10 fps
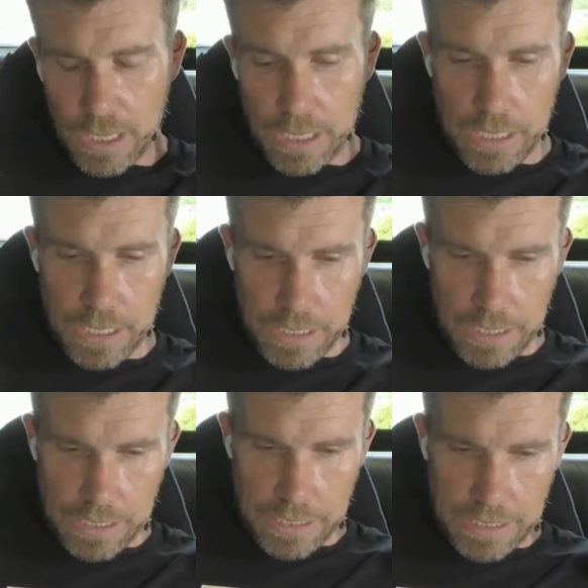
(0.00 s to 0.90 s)

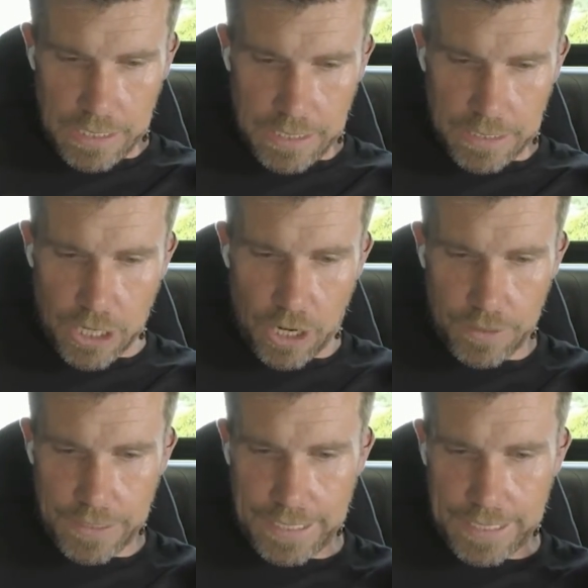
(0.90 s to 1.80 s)
Uh,
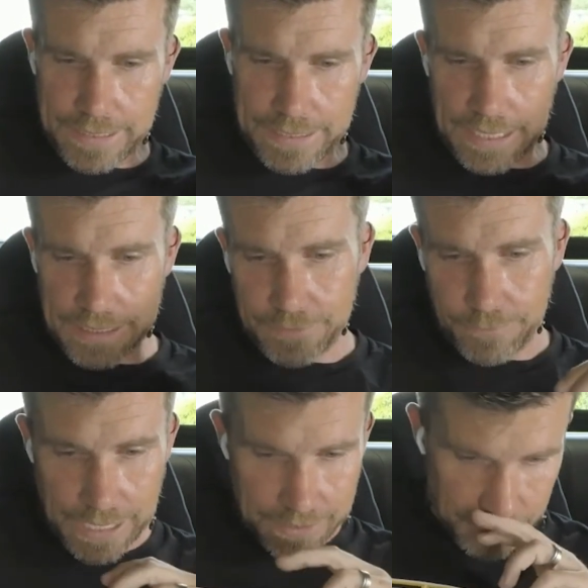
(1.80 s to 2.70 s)
Cody has asked,
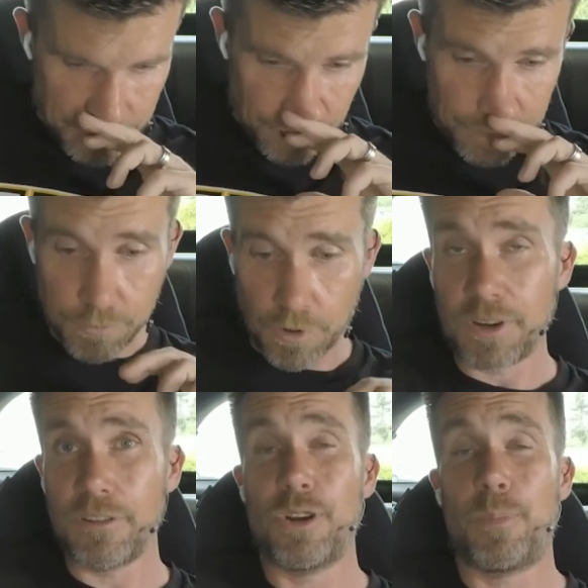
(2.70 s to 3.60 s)
if you had to choose
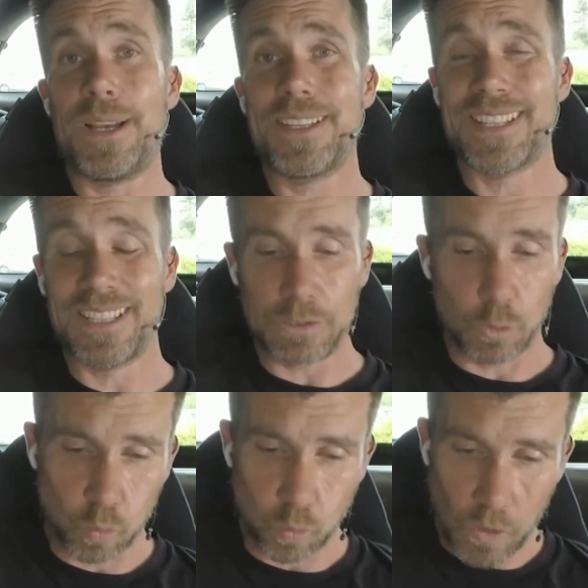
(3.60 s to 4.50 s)
rotary or
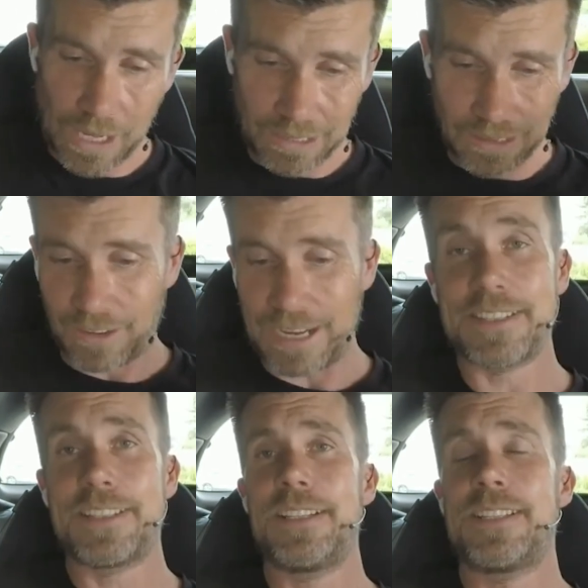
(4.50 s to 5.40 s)
piston. Well, I
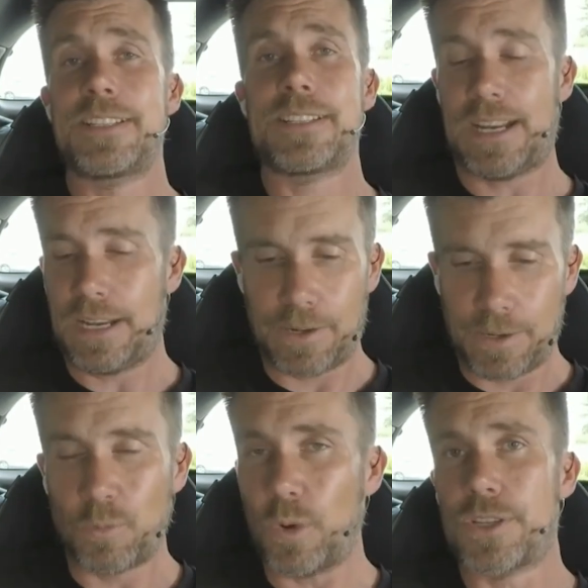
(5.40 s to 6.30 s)
did,
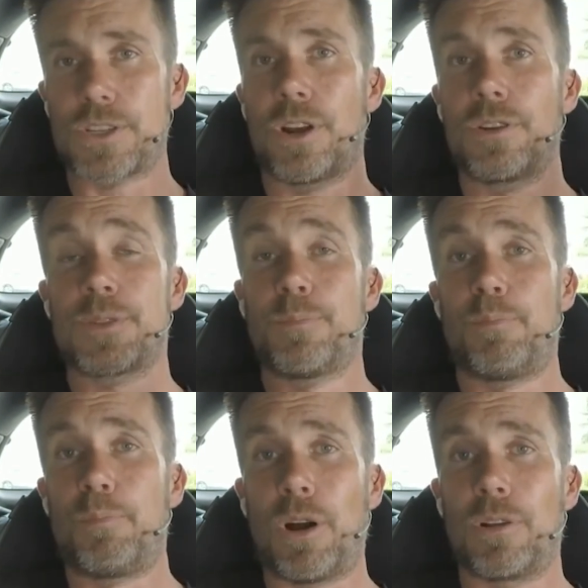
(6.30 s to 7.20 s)
and we chose
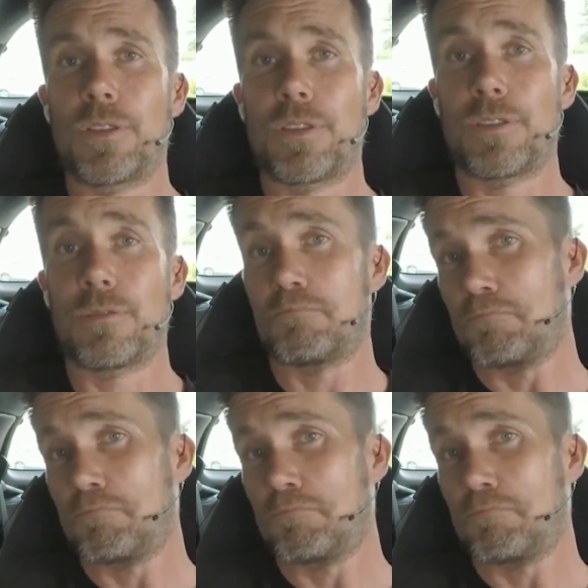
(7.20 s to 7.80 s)
both.